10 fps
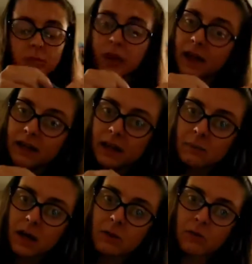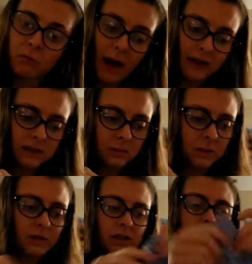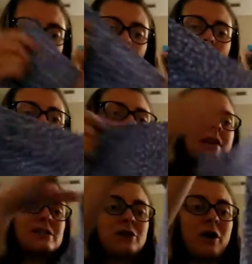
plaguing me with back zippers today. So